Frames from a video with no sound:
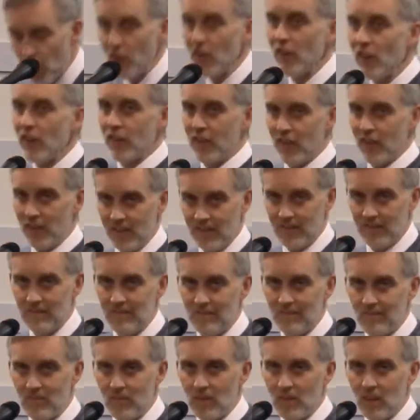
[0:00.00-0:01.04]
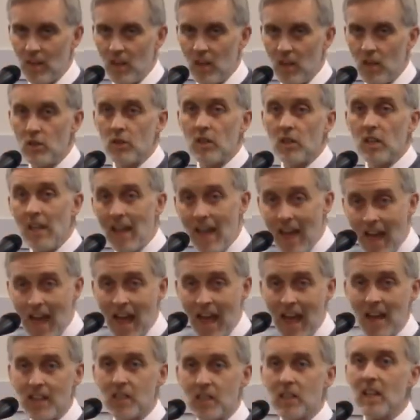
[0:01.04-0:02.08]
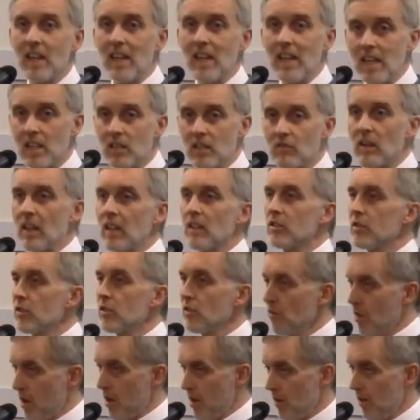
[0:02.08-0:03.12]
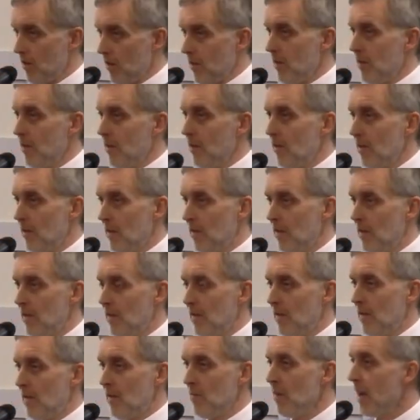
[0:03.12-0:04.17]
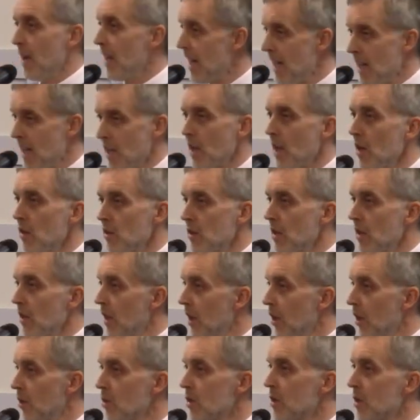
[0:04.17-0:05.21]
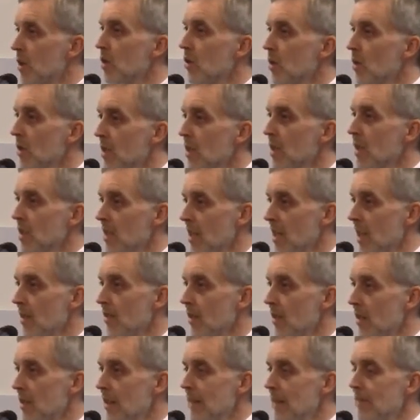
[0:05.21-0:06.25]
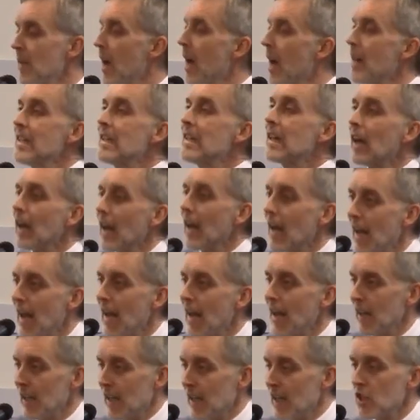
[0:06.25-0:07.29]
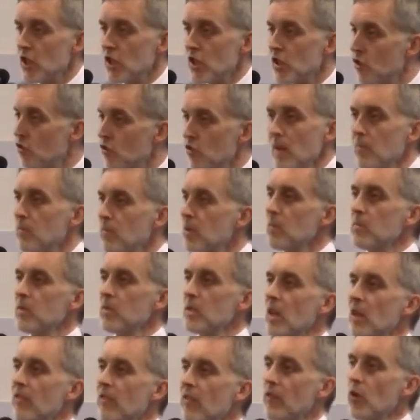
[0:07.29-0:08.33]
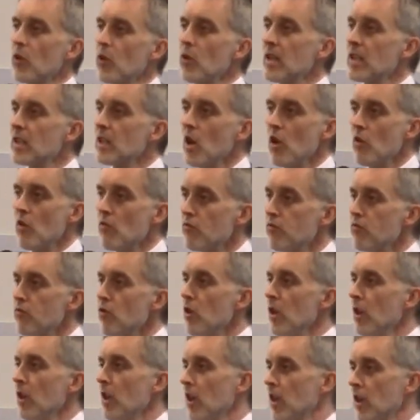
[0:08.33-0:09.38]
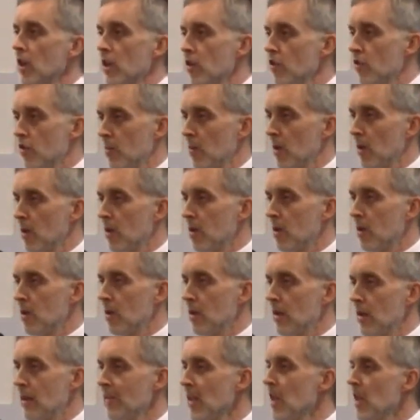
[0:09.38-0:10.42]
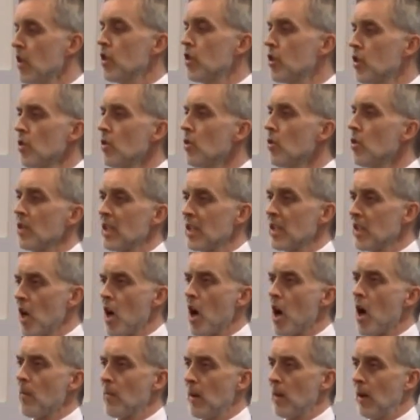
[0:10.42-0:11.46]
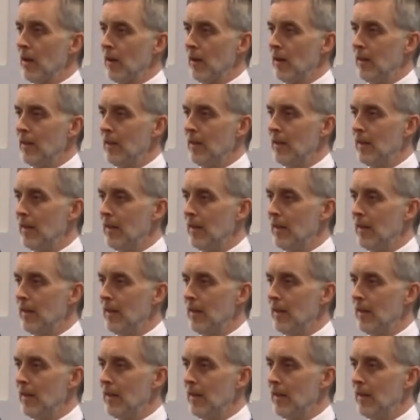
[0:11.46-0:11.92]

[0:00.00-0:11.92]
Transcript: Jonathan, who's the heir to Israel's throne, but he knows that the Lord's anointed is David, and he gladly strips himself of all his royal accoutrements, his sword, his armor,